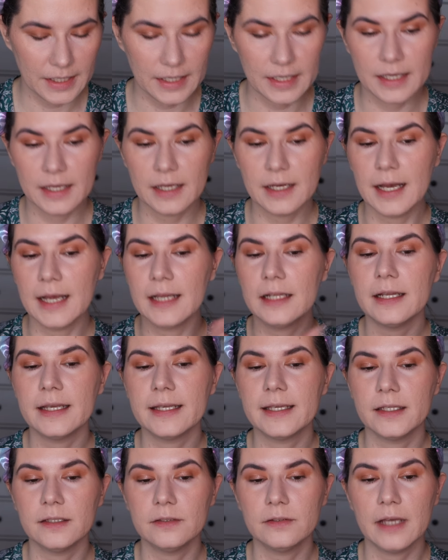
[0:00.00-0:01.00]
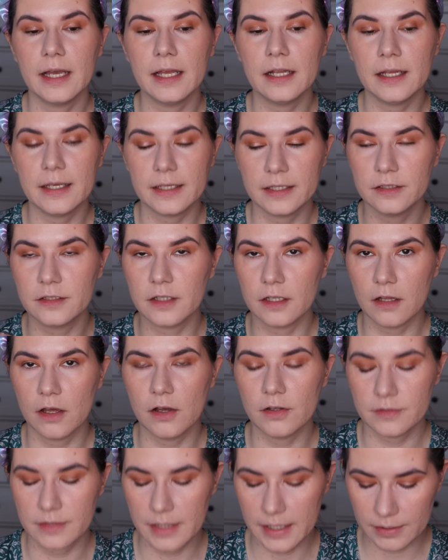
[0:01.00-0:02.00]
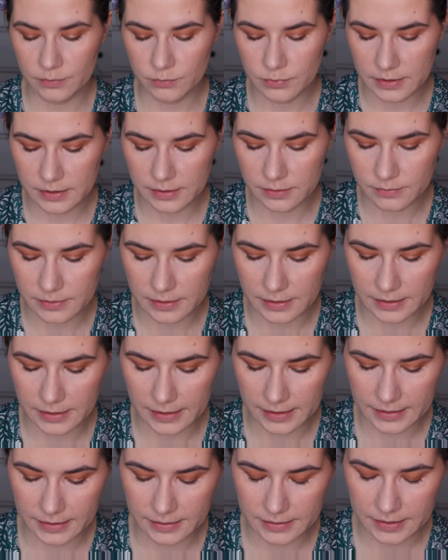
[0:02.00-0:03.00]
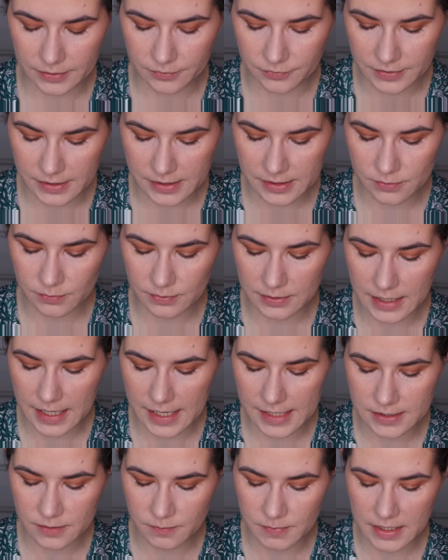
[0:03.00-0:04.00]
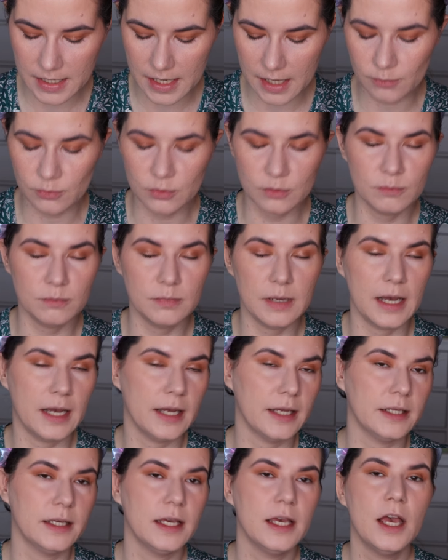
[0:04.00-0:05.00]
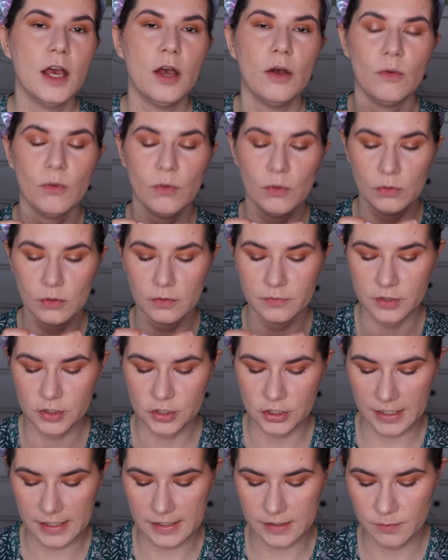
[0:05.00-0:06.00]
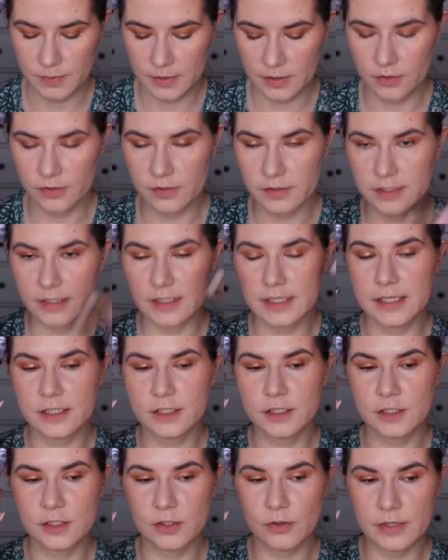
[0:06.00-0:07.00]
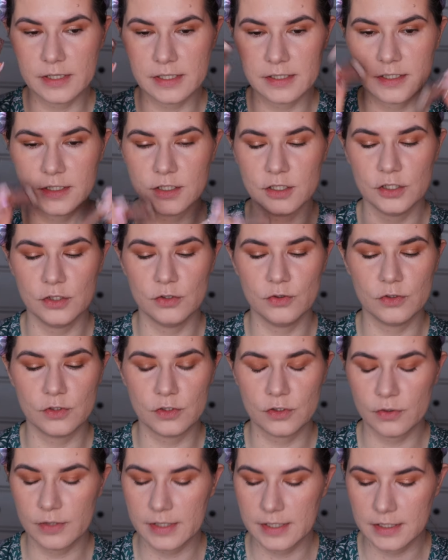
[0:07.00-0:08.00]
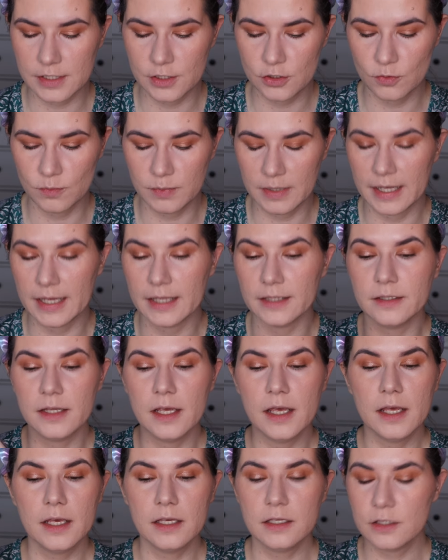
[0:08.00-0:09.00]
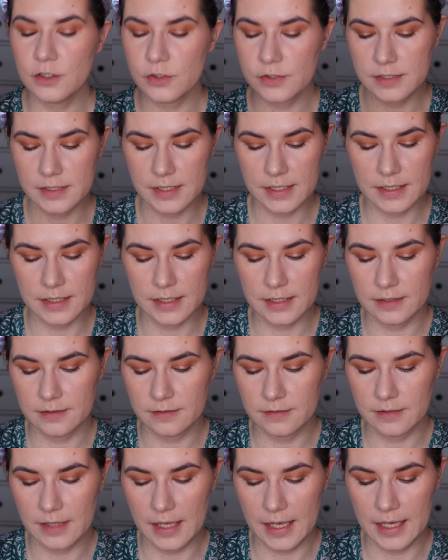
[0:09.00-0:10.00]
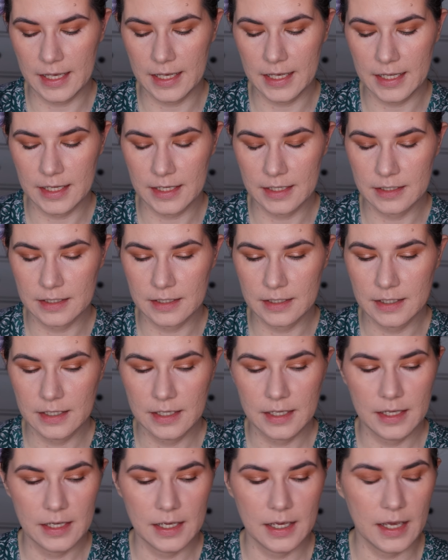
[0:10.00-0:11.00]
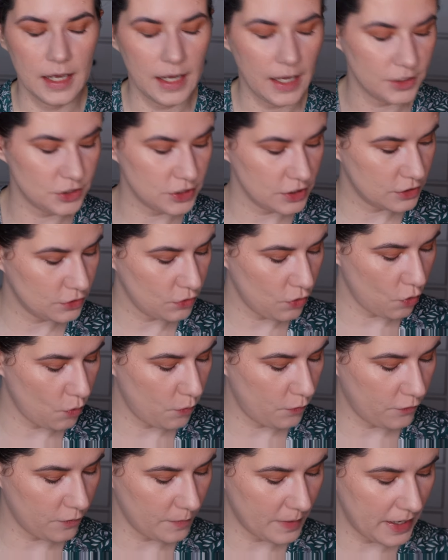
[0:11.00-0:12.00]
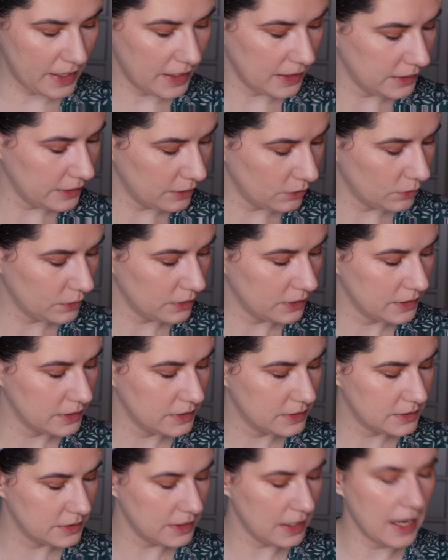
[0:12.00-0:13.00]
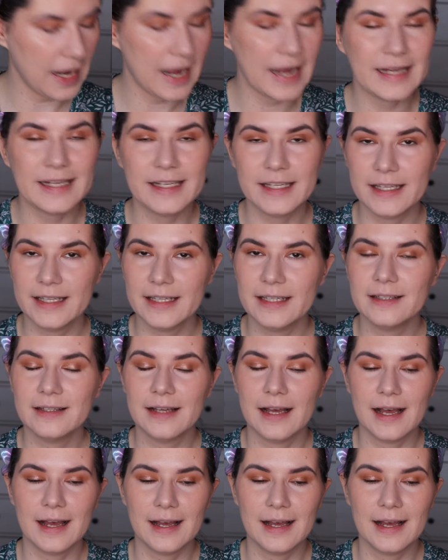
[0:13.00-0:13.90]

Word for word: Uh, I like it. I like it a lot. I really, really like it. If this will last me, I will buy all of the shades because so easy to use, so easy to blend. You've seen it and I just hope for my eyelid oily eyelid